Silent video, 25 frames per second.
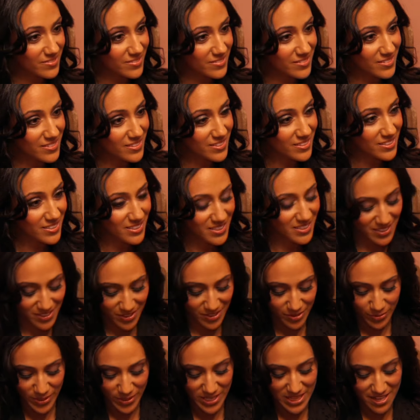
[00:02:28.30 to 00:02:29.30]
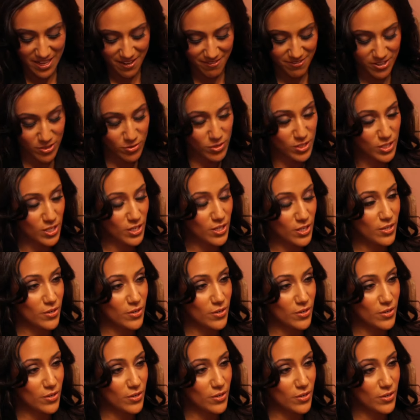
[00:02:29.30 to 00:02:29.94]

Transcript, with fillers: and nephew. We love you too.